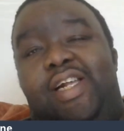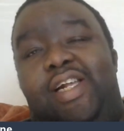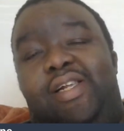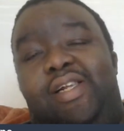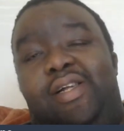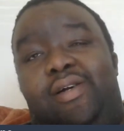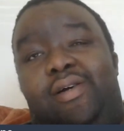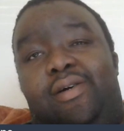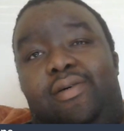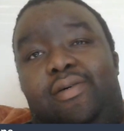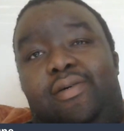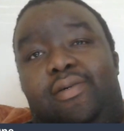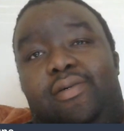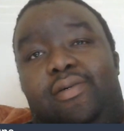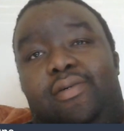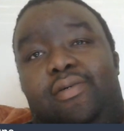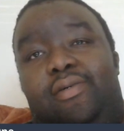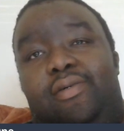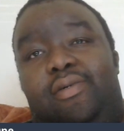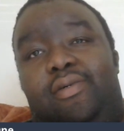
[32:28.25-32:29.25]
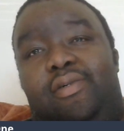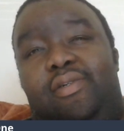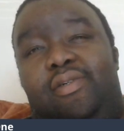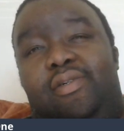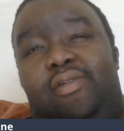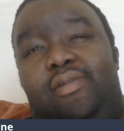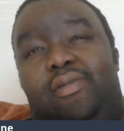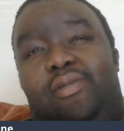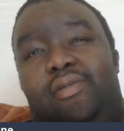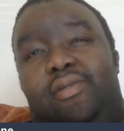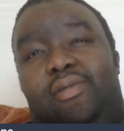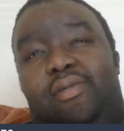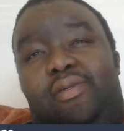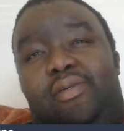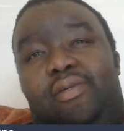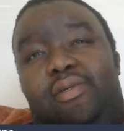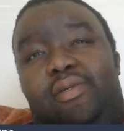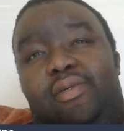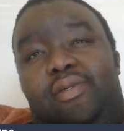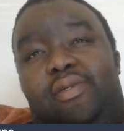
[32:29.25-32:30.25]
Liverpool.
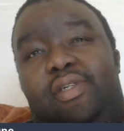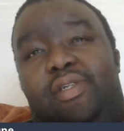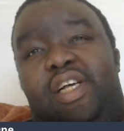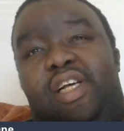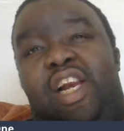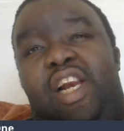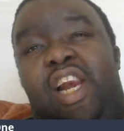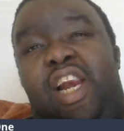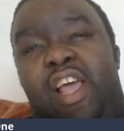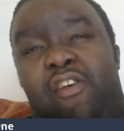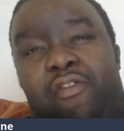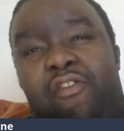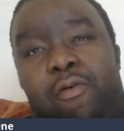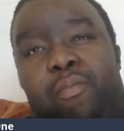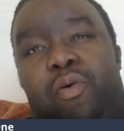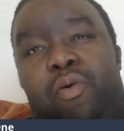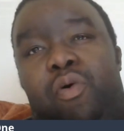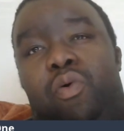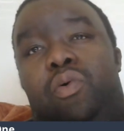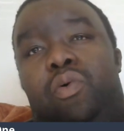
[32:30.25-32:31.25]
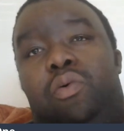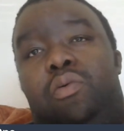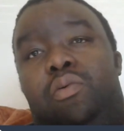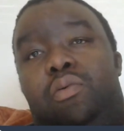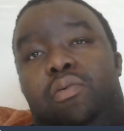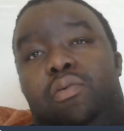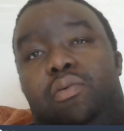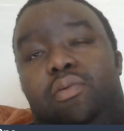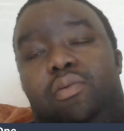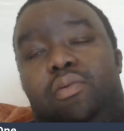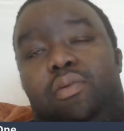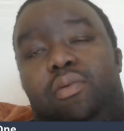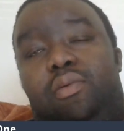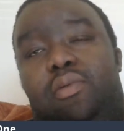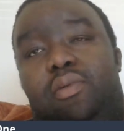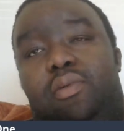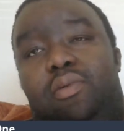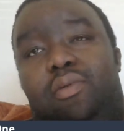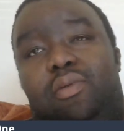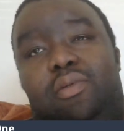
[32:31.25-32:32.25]
I'm sorry. I can't
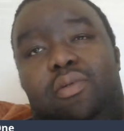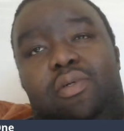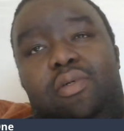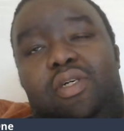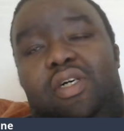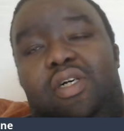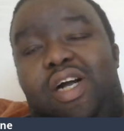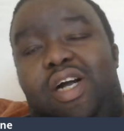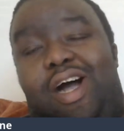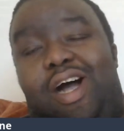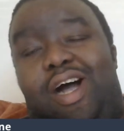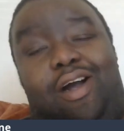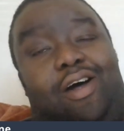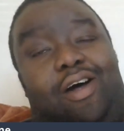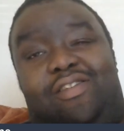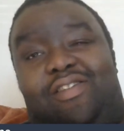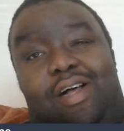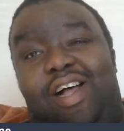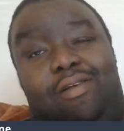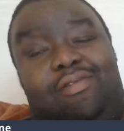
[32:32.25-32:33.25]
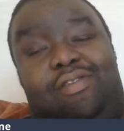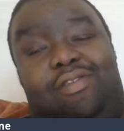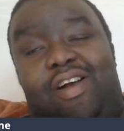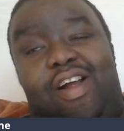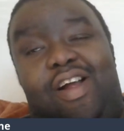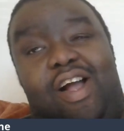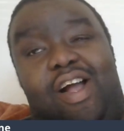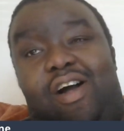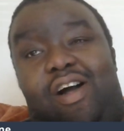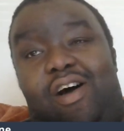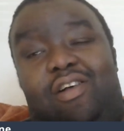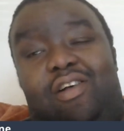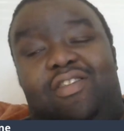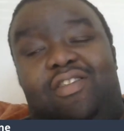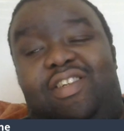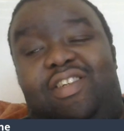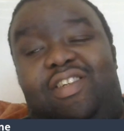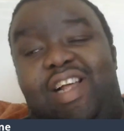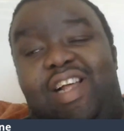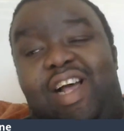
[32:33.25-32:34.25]
stand Liverpool. Liverpool,
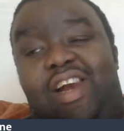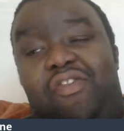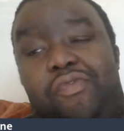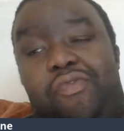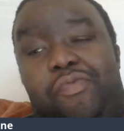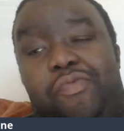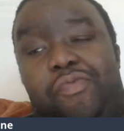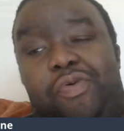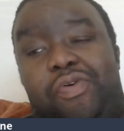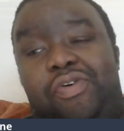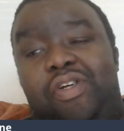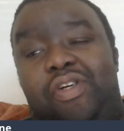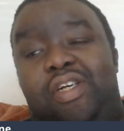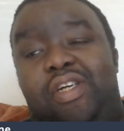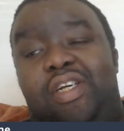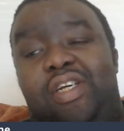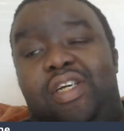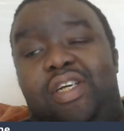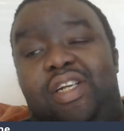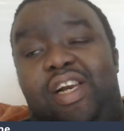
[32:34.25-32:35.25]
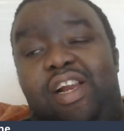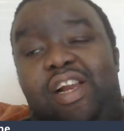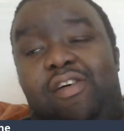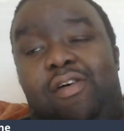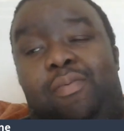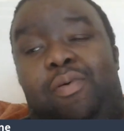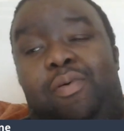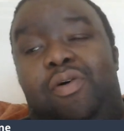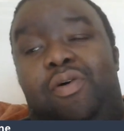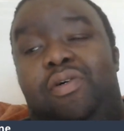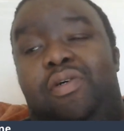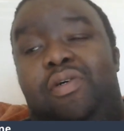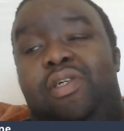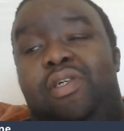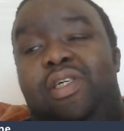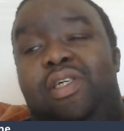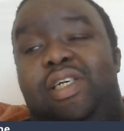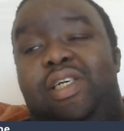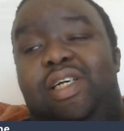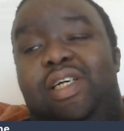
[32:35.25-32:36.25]
and then Chelsea.
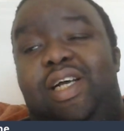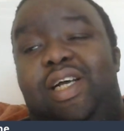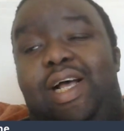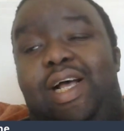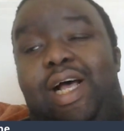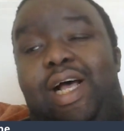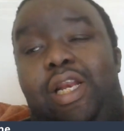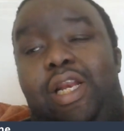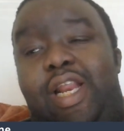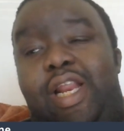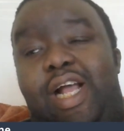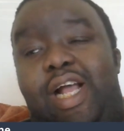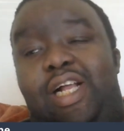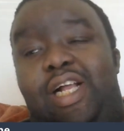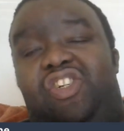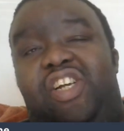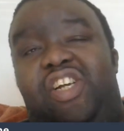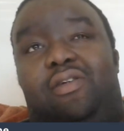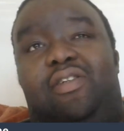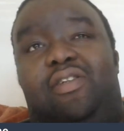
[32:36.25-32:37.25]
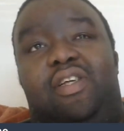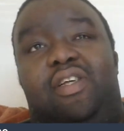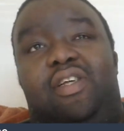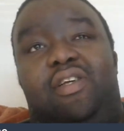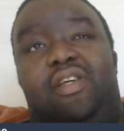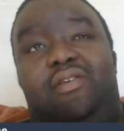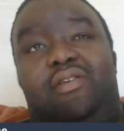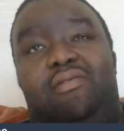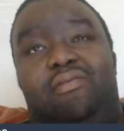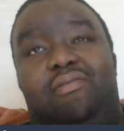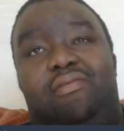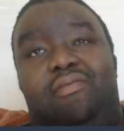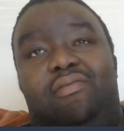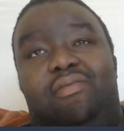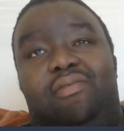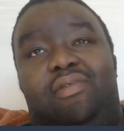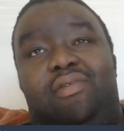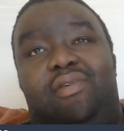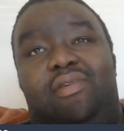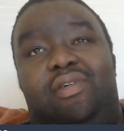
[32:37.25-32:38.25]
I don't hate Chelsea that much, I must
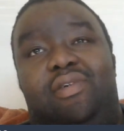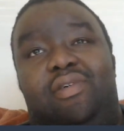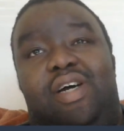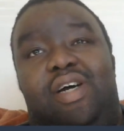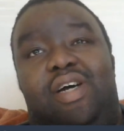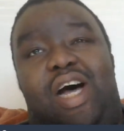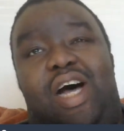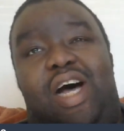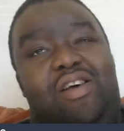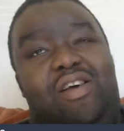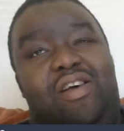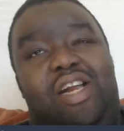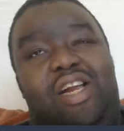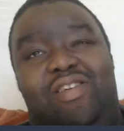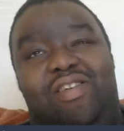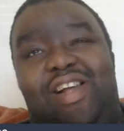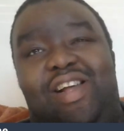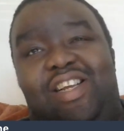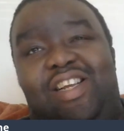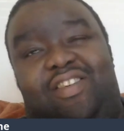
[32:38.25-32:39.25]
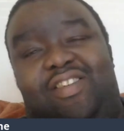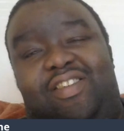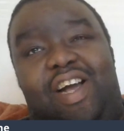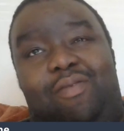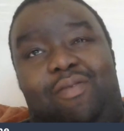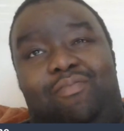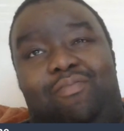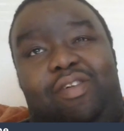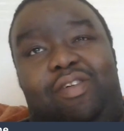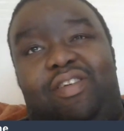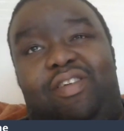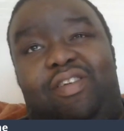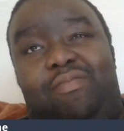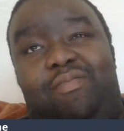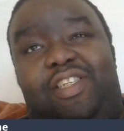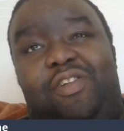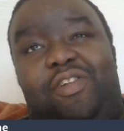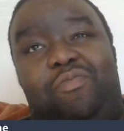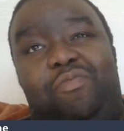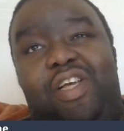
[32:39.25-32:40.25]
admit. Oh, no, that's
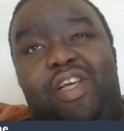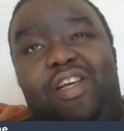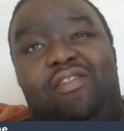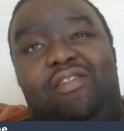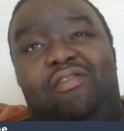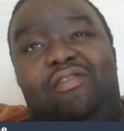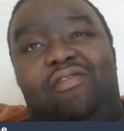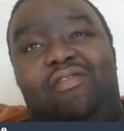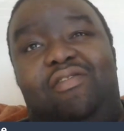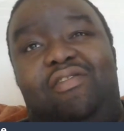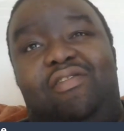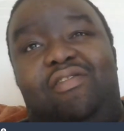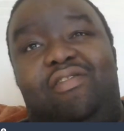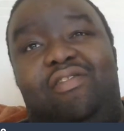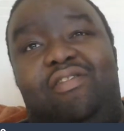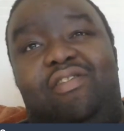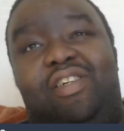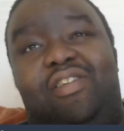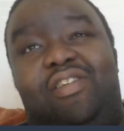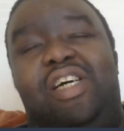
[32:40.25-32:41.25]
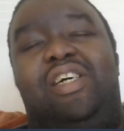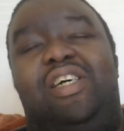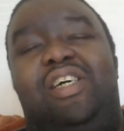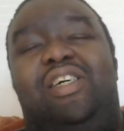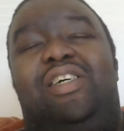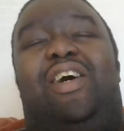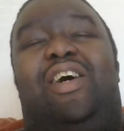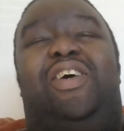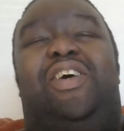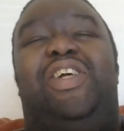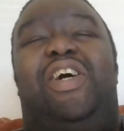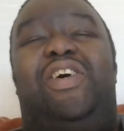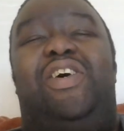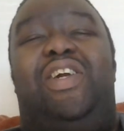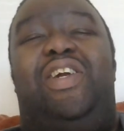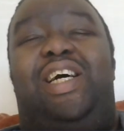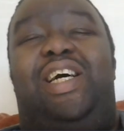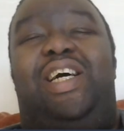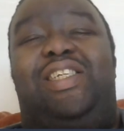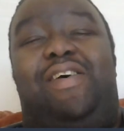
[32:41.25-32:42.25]
a huge lie. That's a
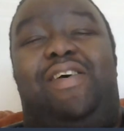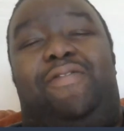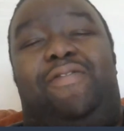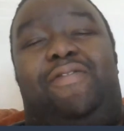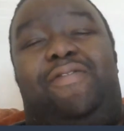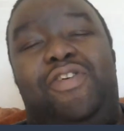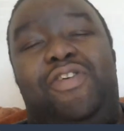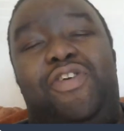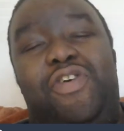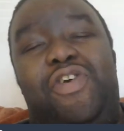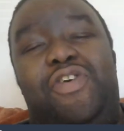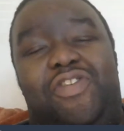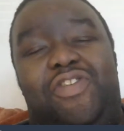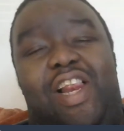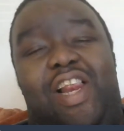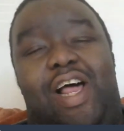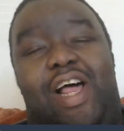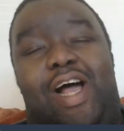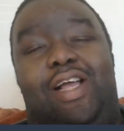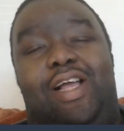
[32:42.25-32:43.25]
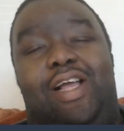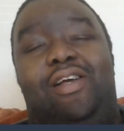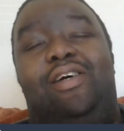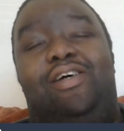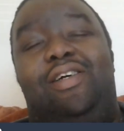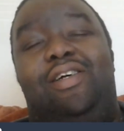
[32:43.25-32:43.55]
huge lie. Chelsea,